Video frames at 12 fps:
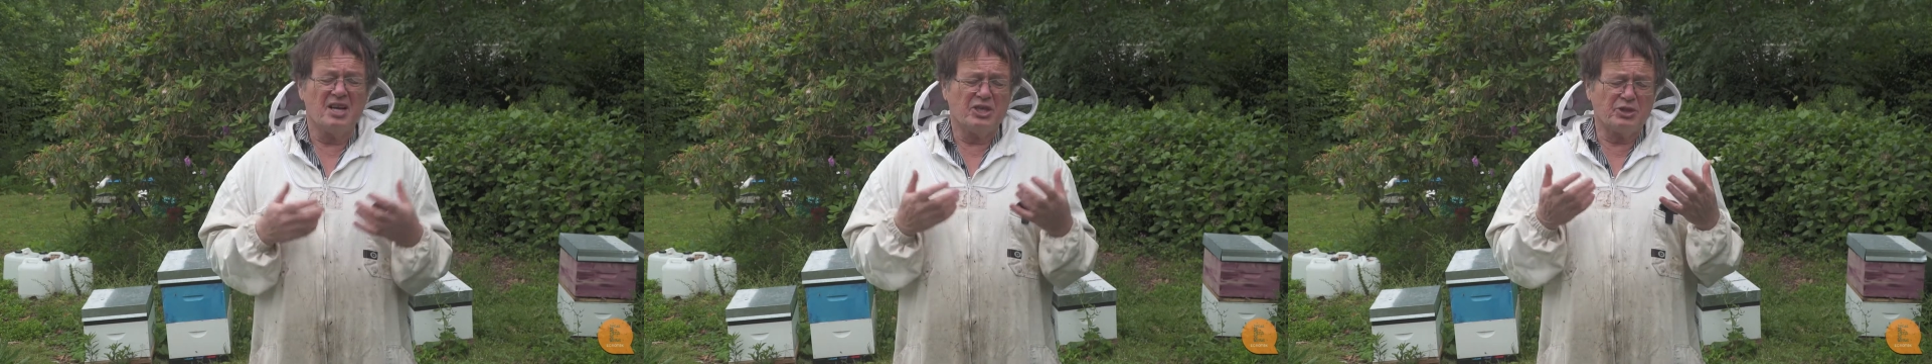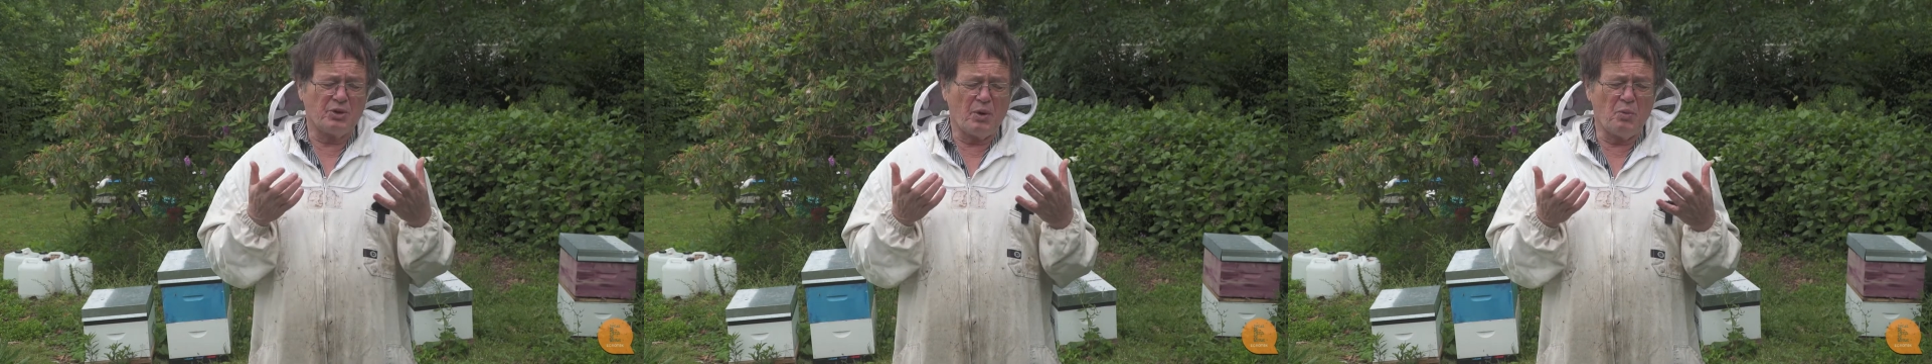
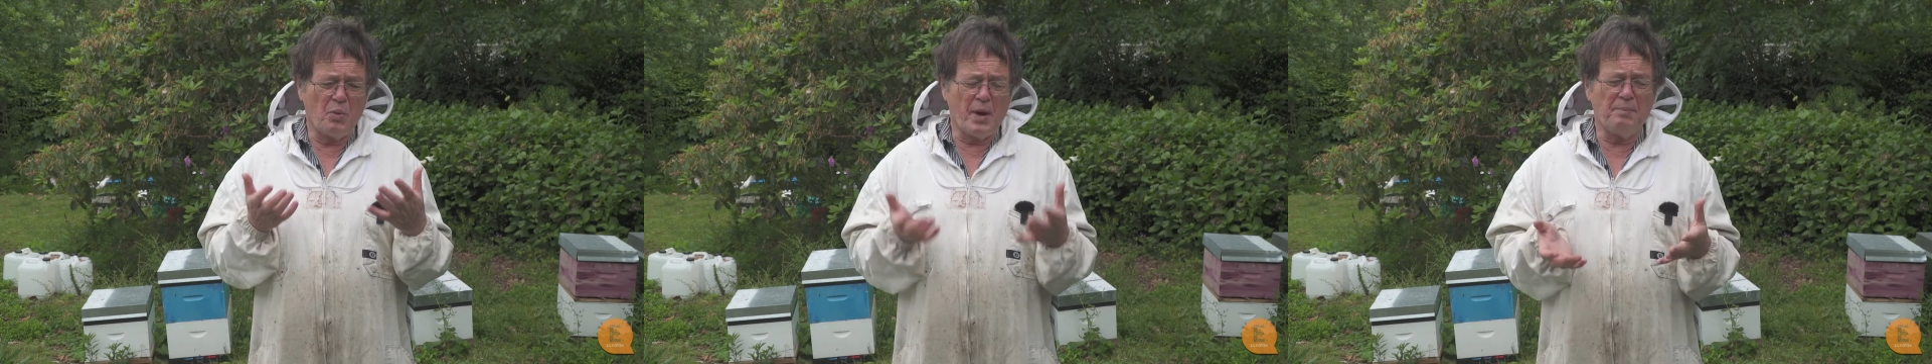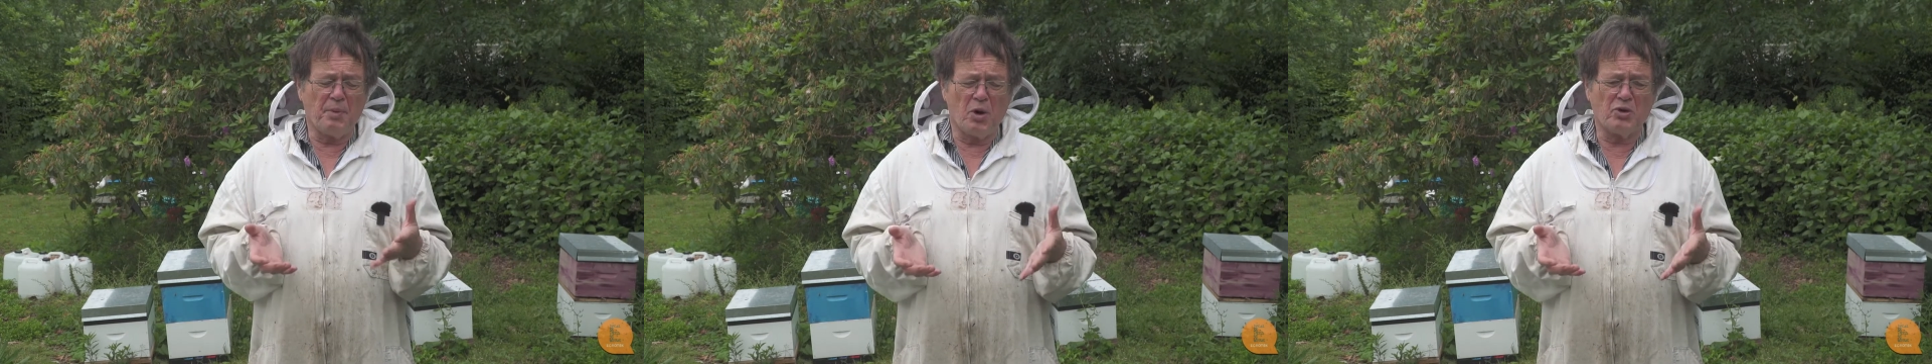So a
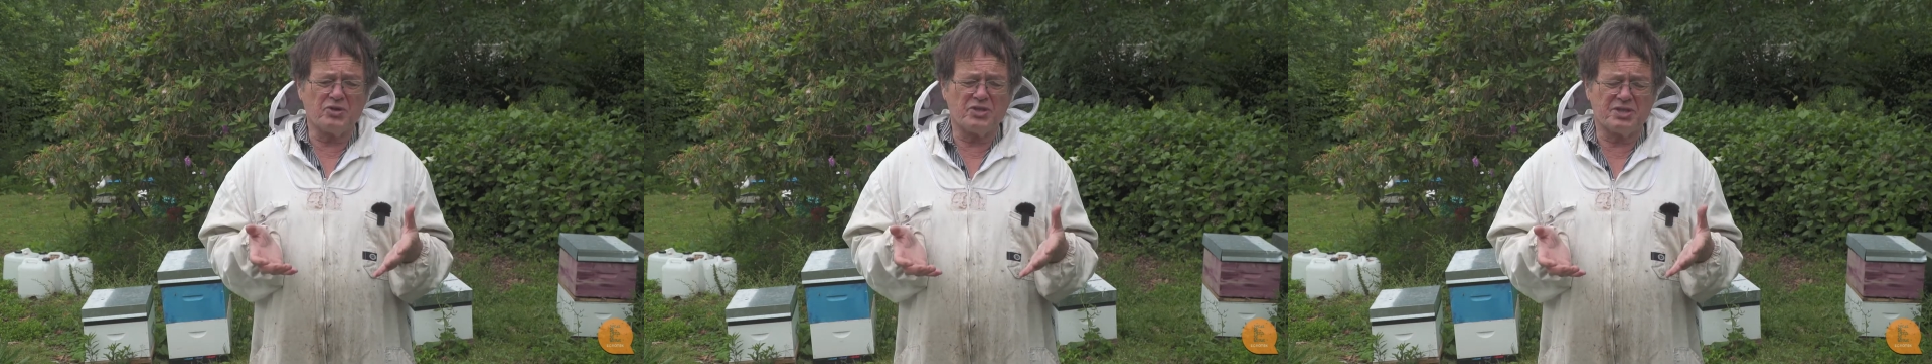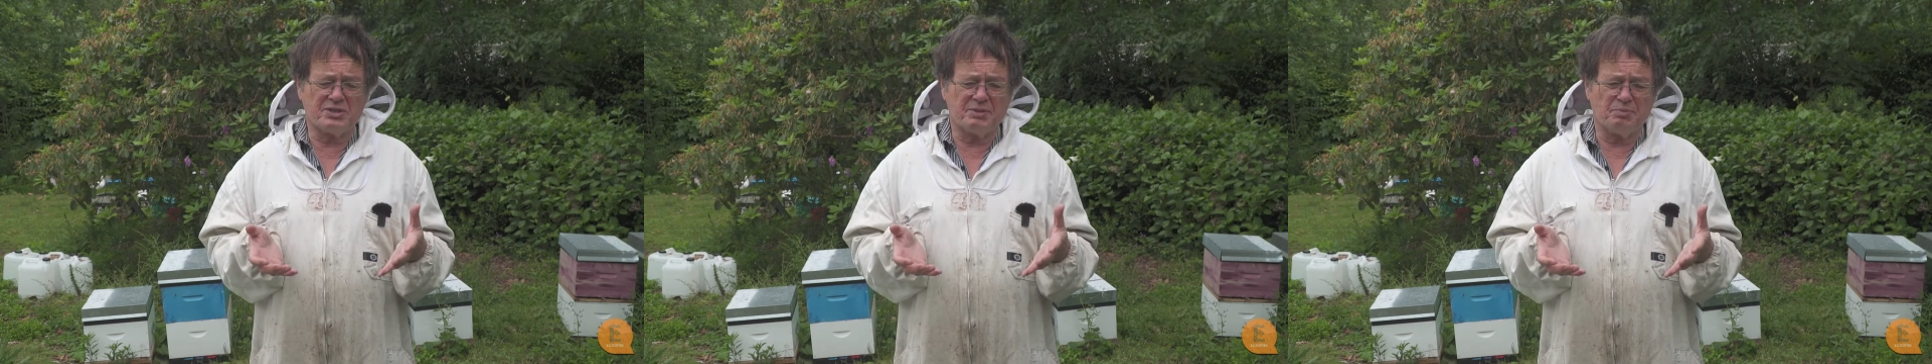one
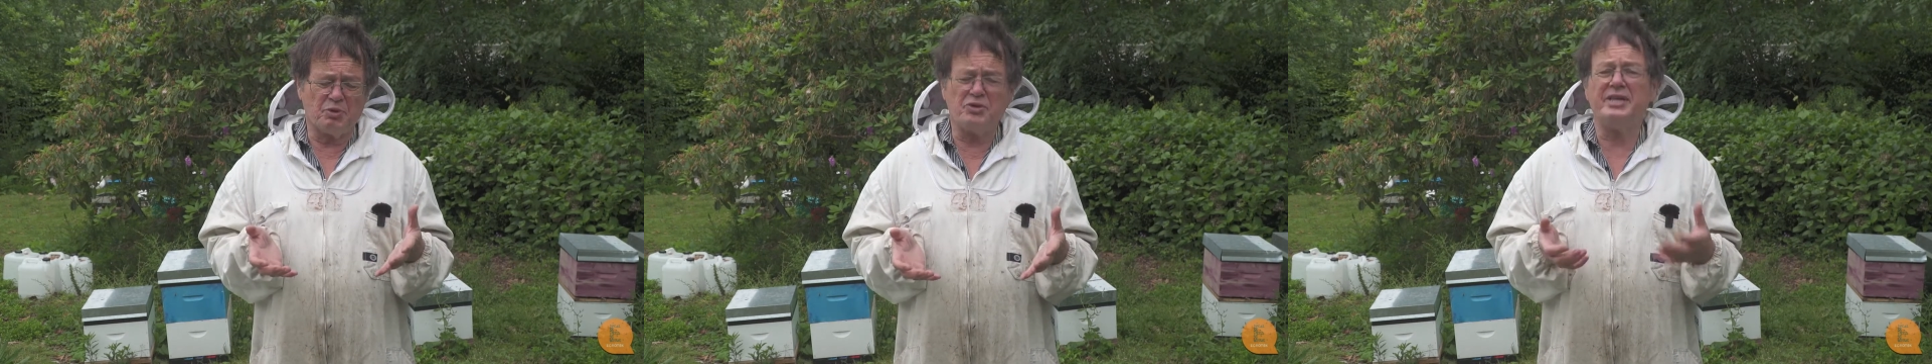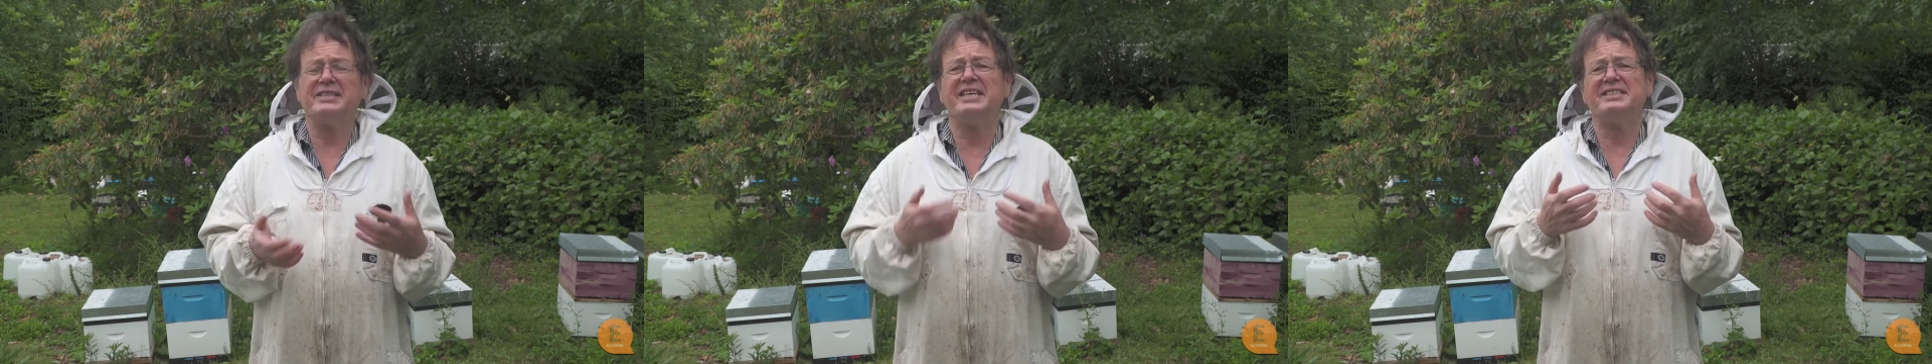box brood
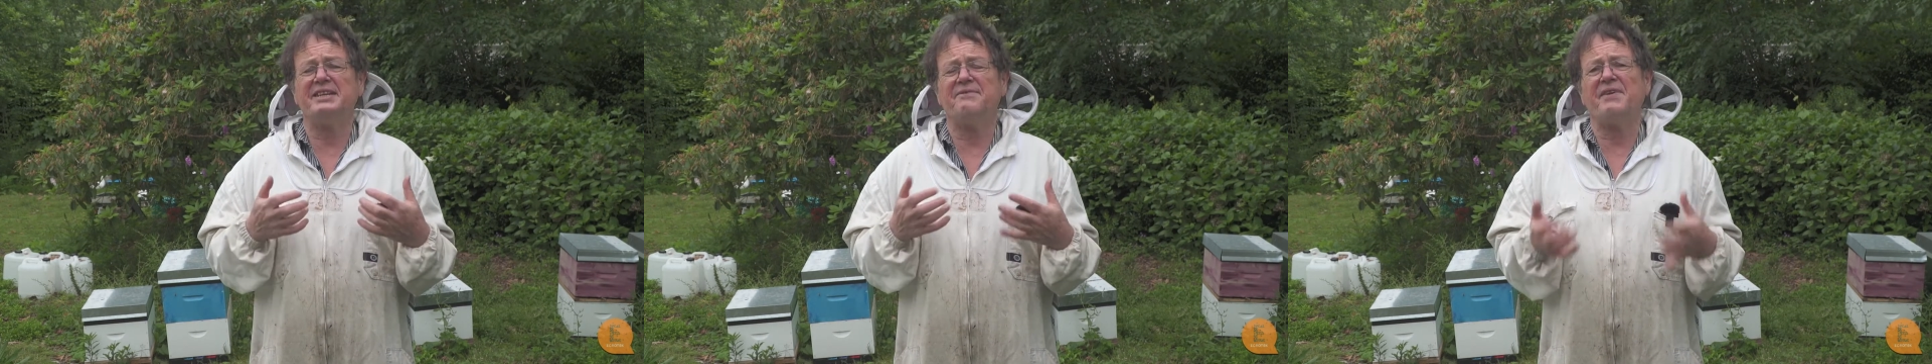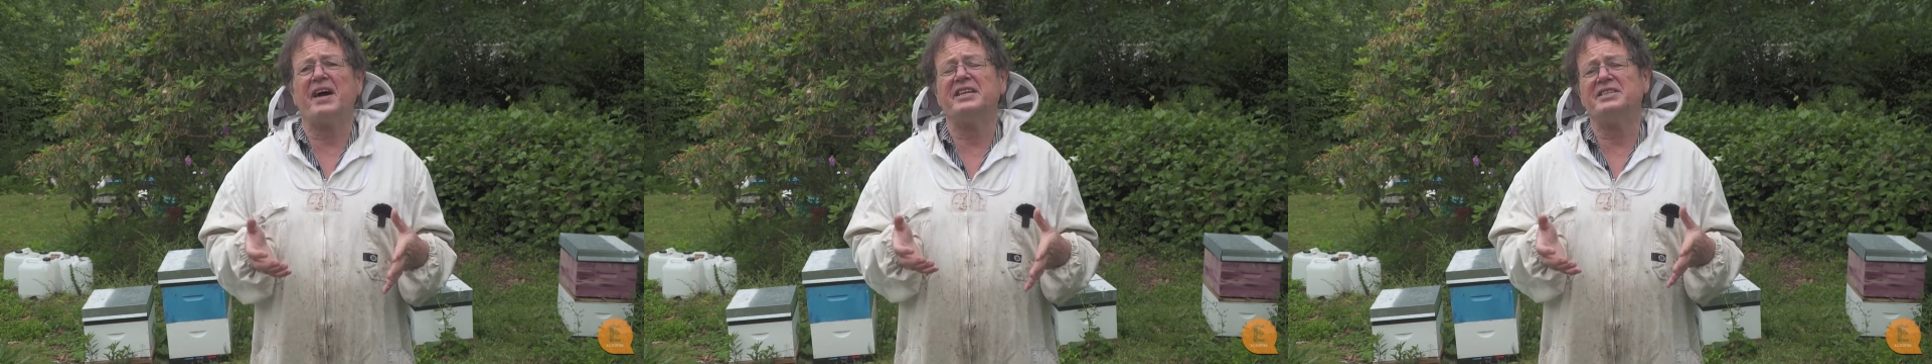nest has the
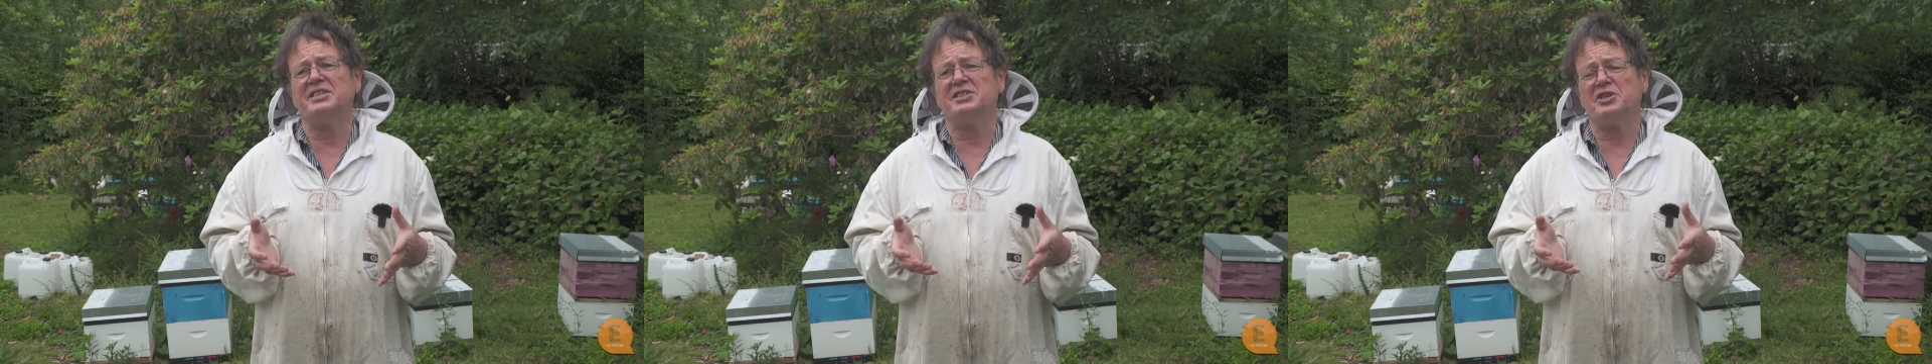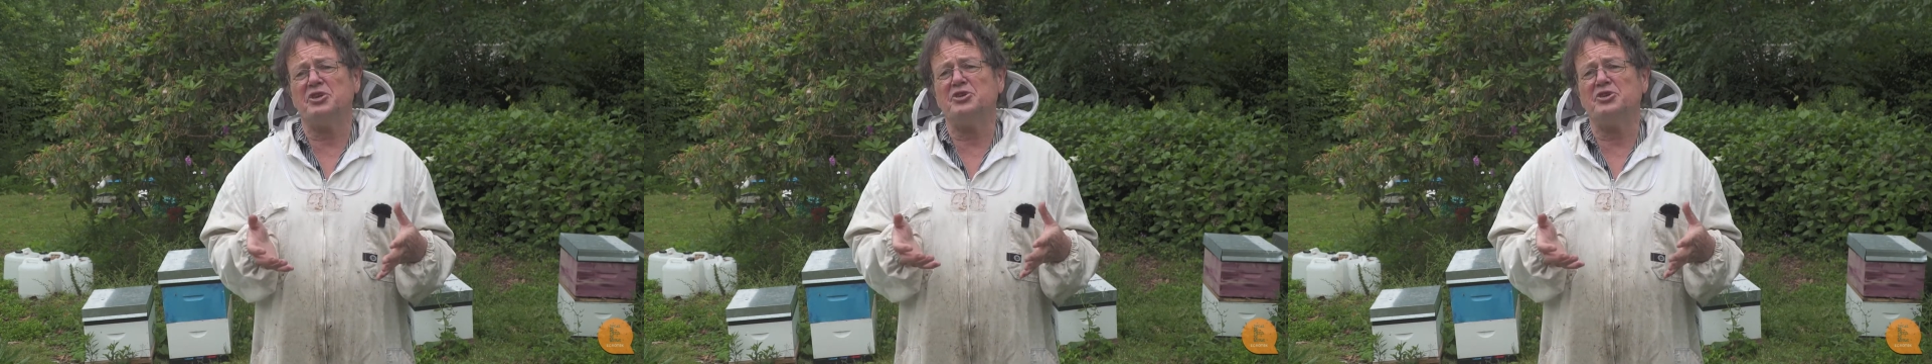advantages.